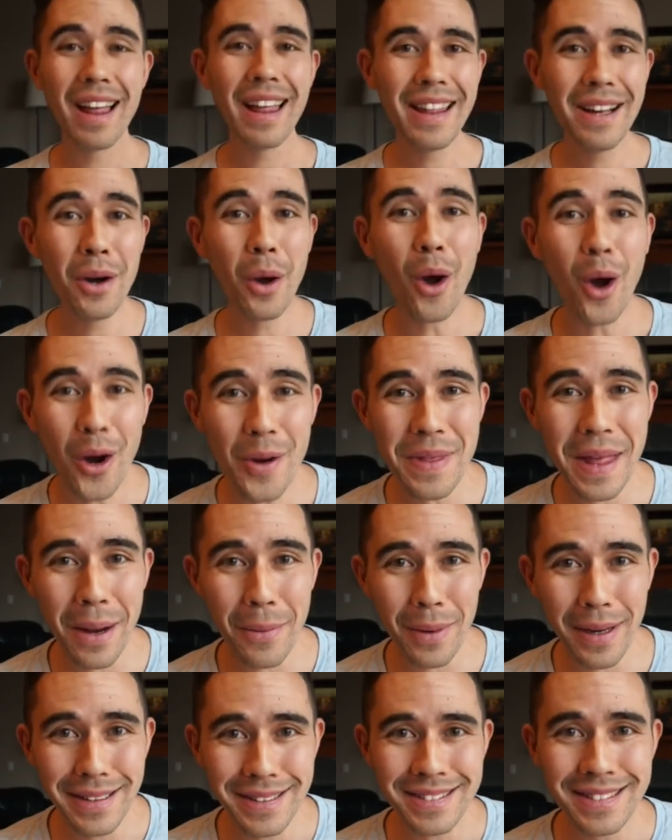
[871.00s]
you know how hard
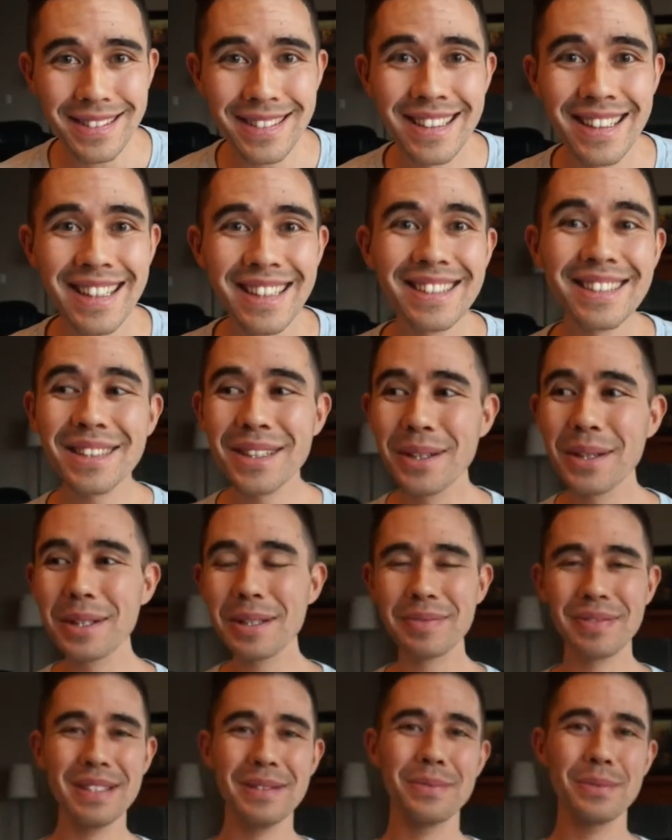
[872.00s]
that was? To go
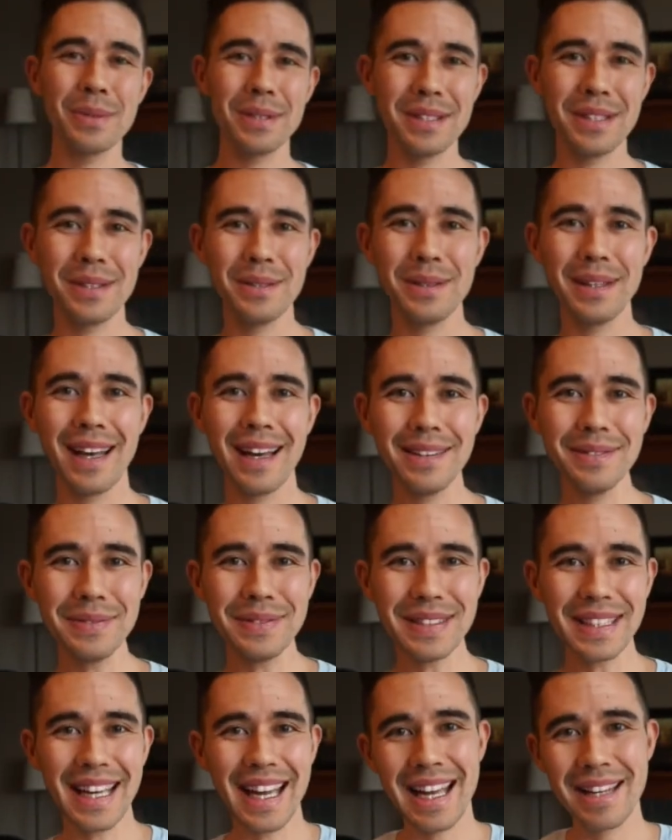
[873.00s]
to people that you
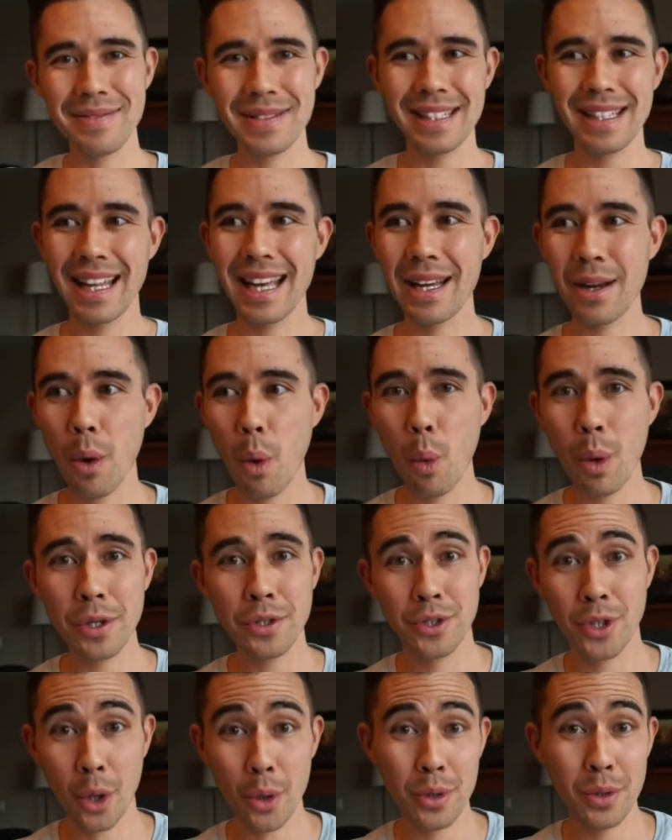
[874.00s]
love and be like,
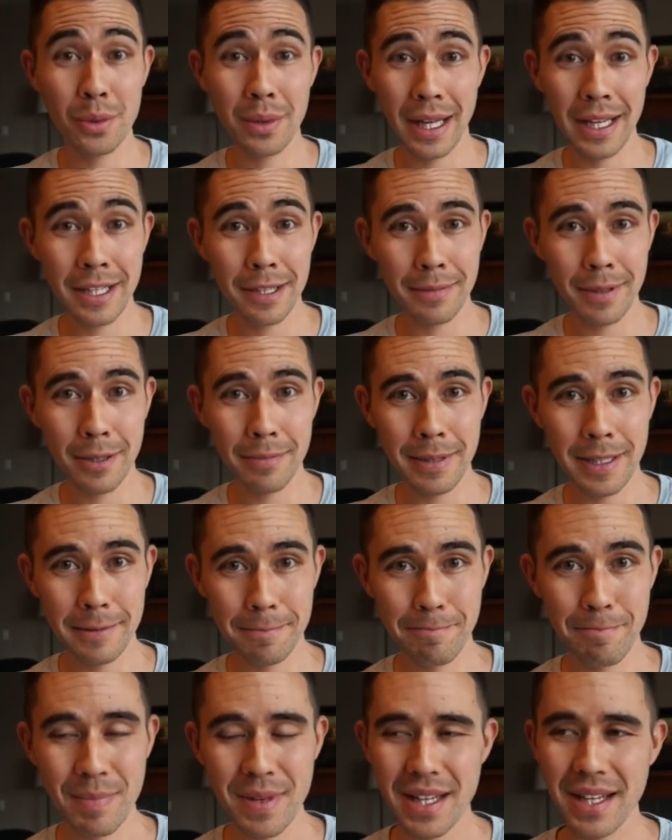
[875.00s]
what don't you like about
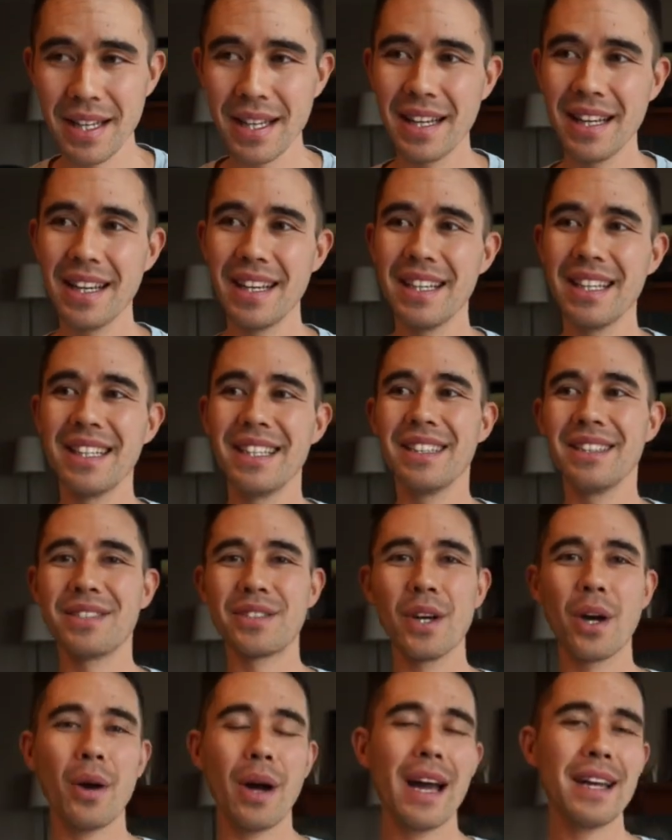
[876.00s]
me?
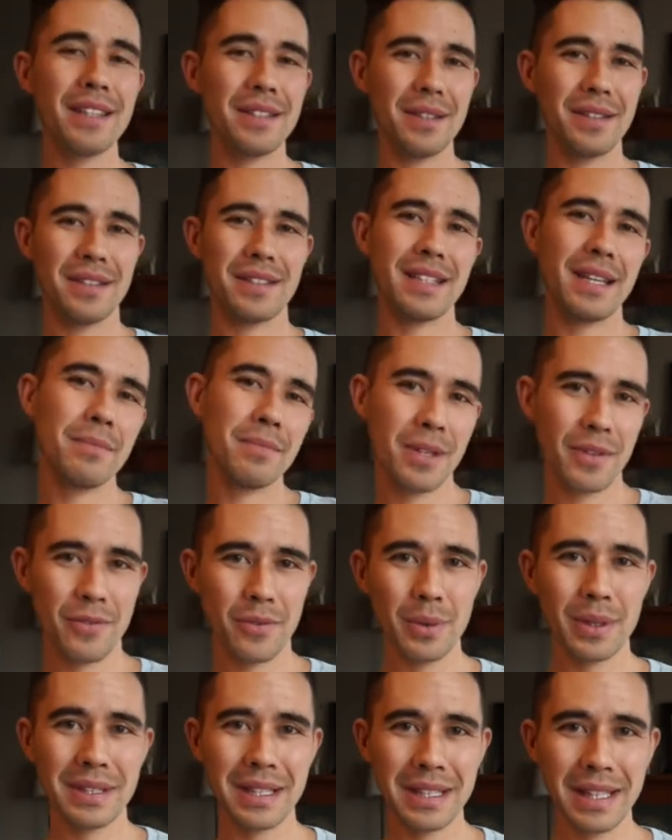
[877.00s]
So I did the same thing
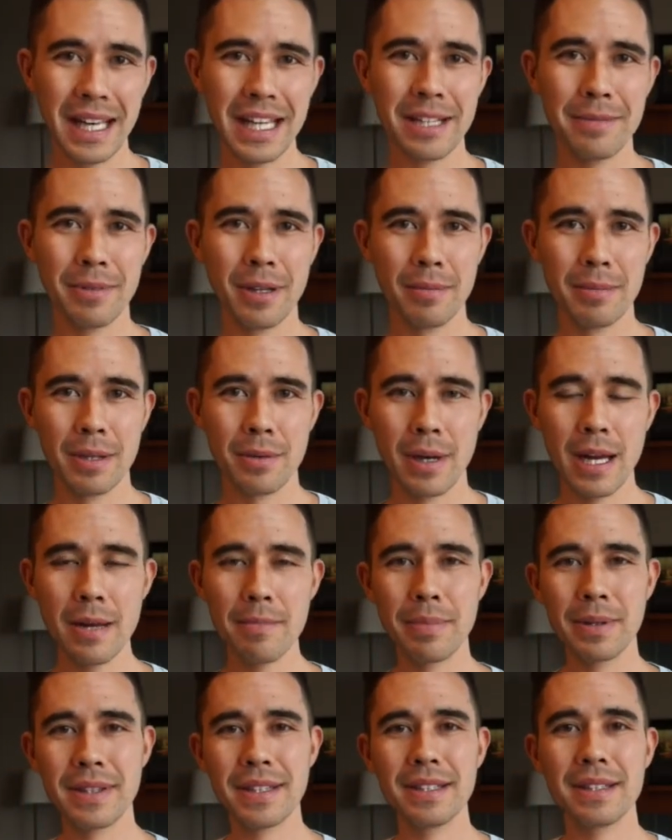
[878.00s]
for what they like about me,
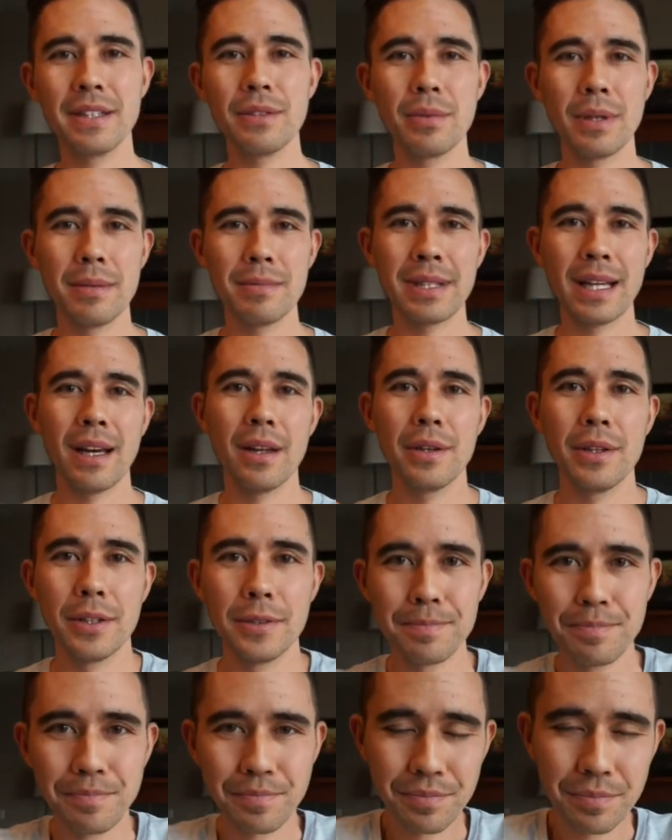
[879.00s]
right? But this is what I'm telling you,